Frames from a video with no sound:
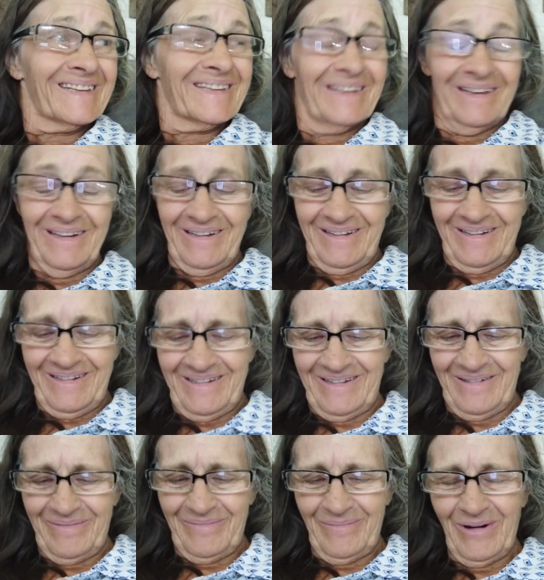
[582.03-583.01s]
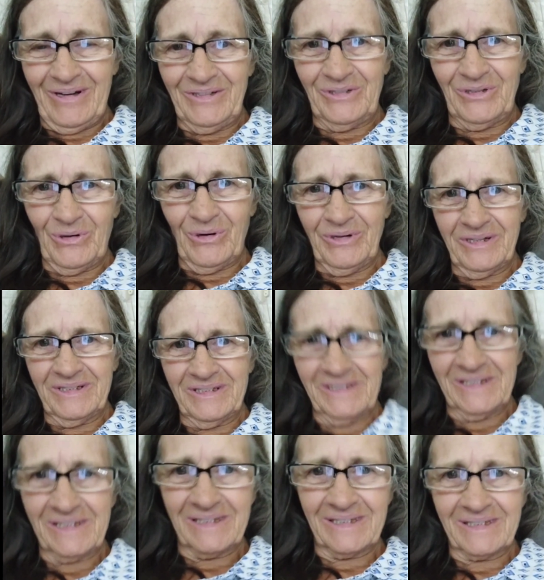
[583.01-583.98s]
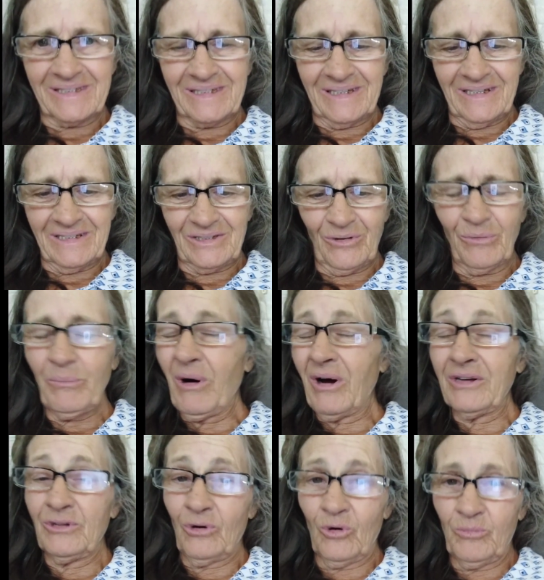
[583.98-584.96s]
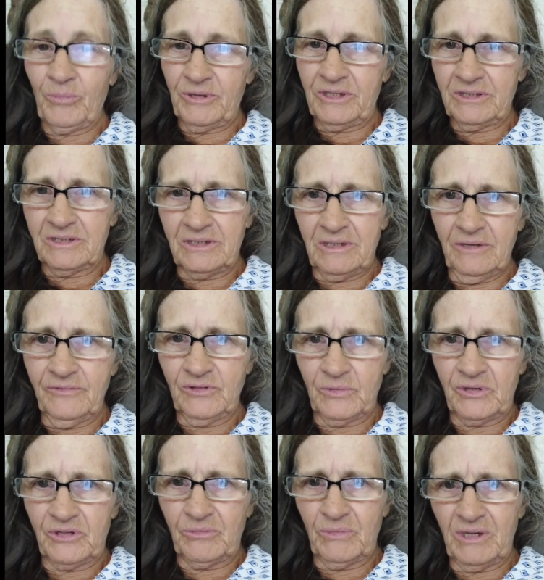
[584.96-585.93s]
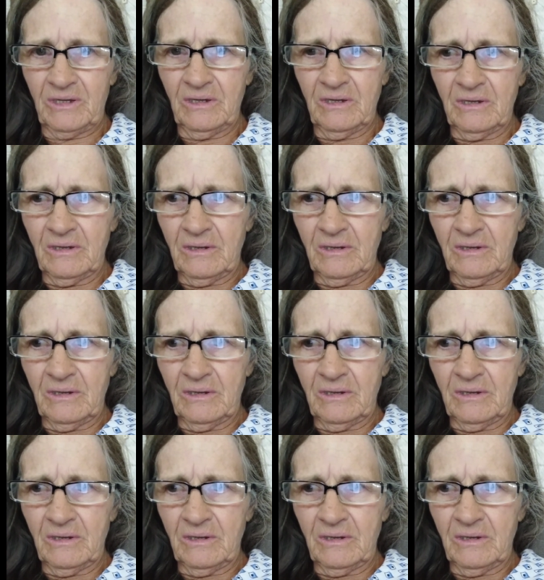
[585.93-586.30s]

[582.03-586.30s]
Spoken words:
my dog it's not my dog, but it lives with me.